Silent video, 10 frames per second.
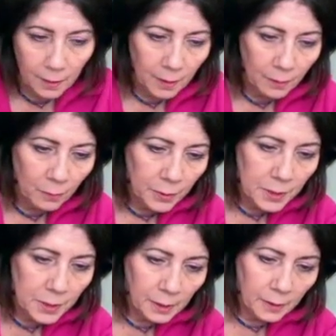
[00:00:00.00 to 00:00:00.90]
And what's
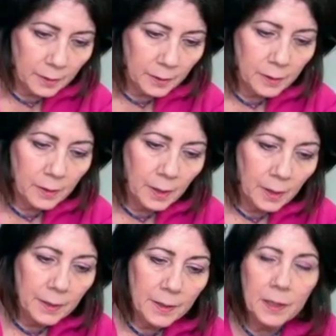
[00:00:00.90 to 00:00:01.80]
here?
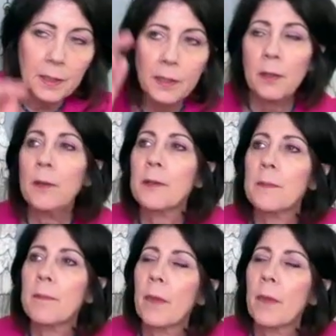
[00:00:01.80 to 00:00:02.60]
Six of those.